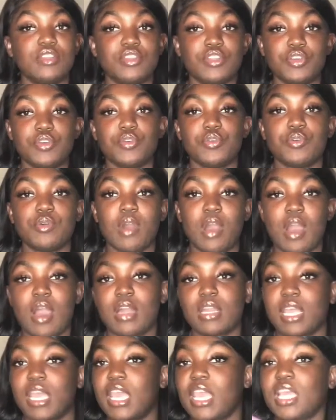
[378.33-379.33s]
do
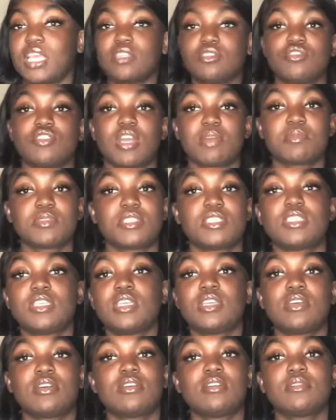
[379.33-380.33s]
on hand, drop
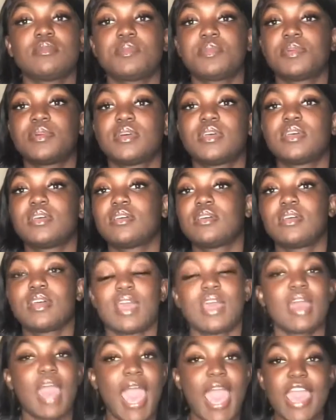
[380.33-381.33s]
ship,
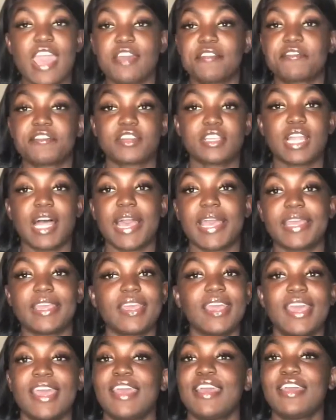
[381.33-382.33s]
however. Like
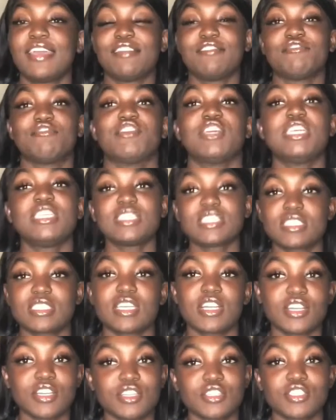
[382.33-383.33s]

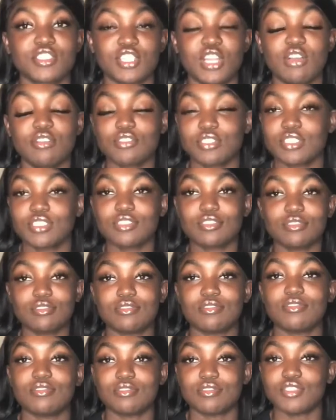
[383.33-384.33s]
research. Don't just
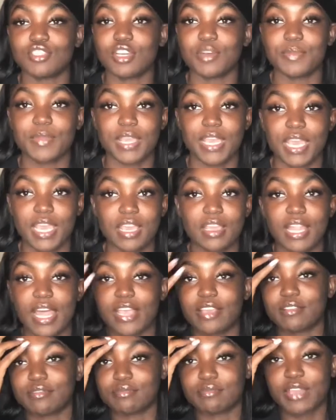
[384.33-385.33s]
jump head
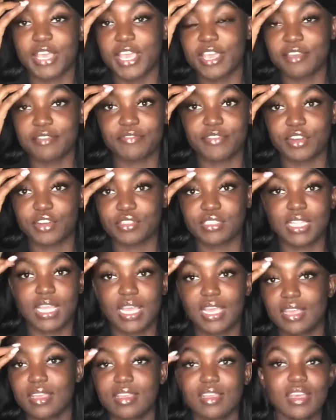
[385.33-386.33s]
like head first.
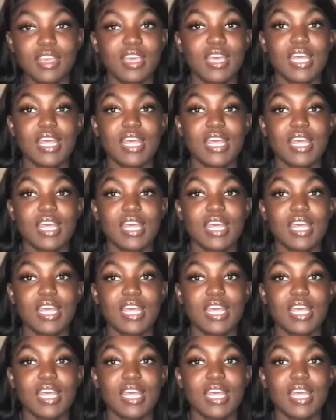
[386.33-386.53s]
Like